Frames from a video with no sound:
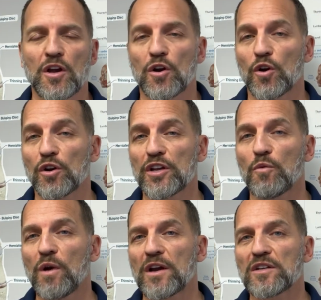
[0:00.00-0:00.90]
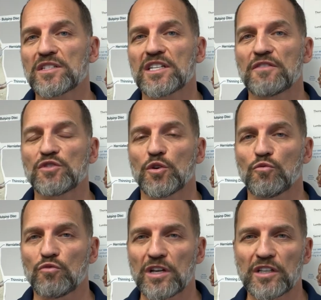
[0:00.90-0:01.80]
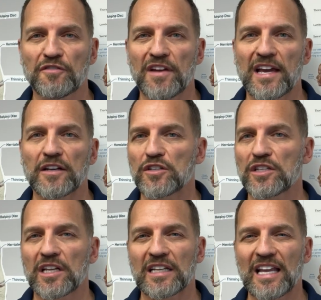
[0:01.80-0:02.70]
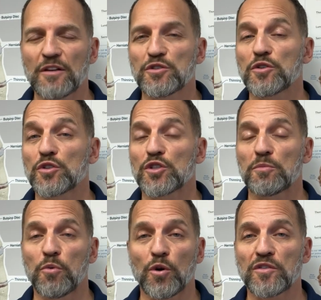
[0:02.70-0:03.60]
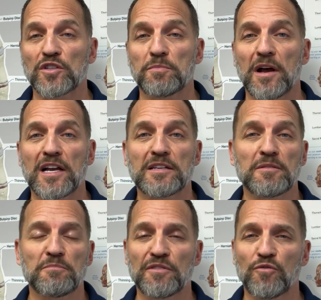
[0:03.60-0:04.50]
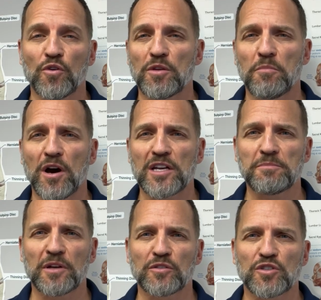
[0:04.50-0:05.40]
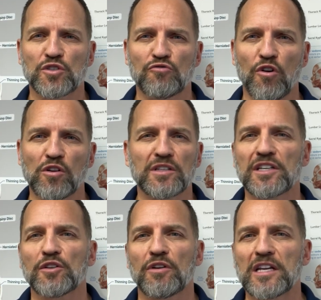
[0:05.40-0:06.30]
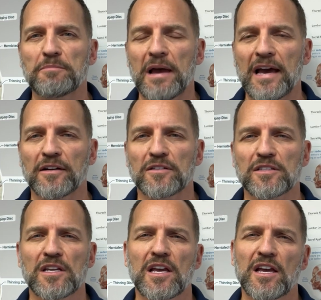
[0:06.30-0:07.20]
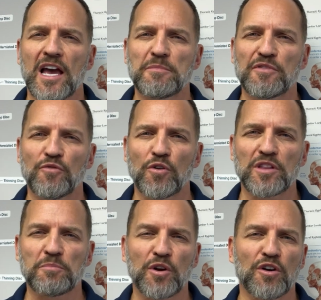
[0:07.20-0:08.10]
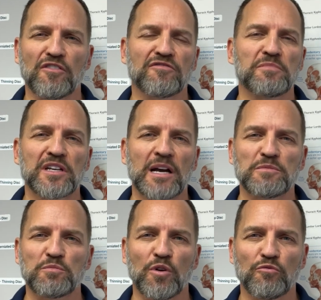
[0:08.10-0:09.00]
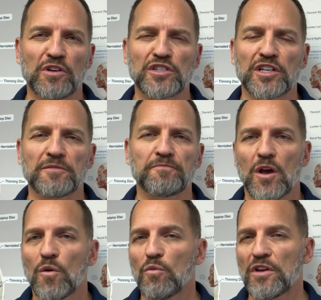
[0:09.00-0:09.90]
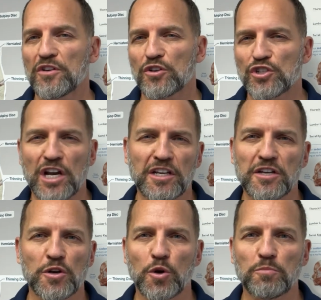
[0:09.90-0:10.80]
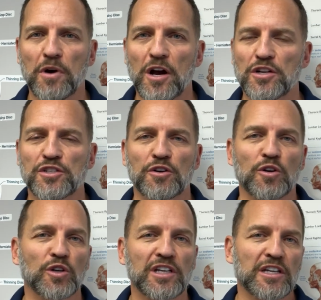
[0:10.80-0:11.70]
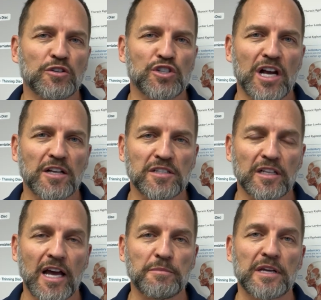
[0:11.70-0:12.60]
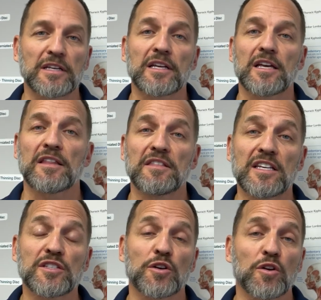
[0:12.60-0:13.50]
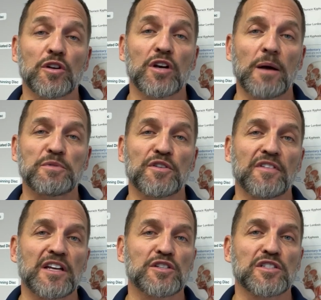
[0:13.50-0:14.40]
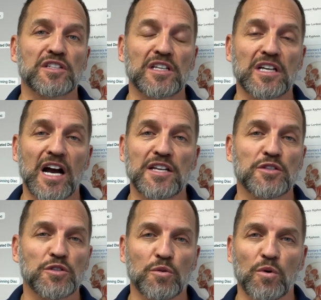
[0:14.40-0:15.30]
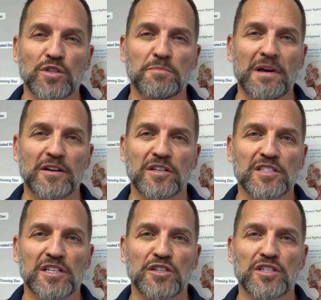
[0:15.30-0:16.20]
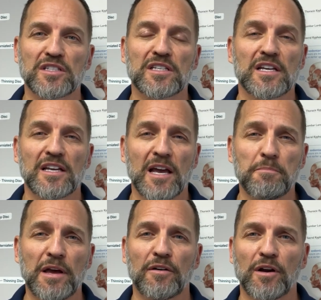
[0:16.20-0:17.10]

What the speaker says: Early awareness gives you a real advantage. It allows you to support the spine before the body builds strongly ingrained patterns and before the curve becomes more rigid. Whether you're checking your own posture or looking at your child's alignment, these early observations can guide you towards better decisions and better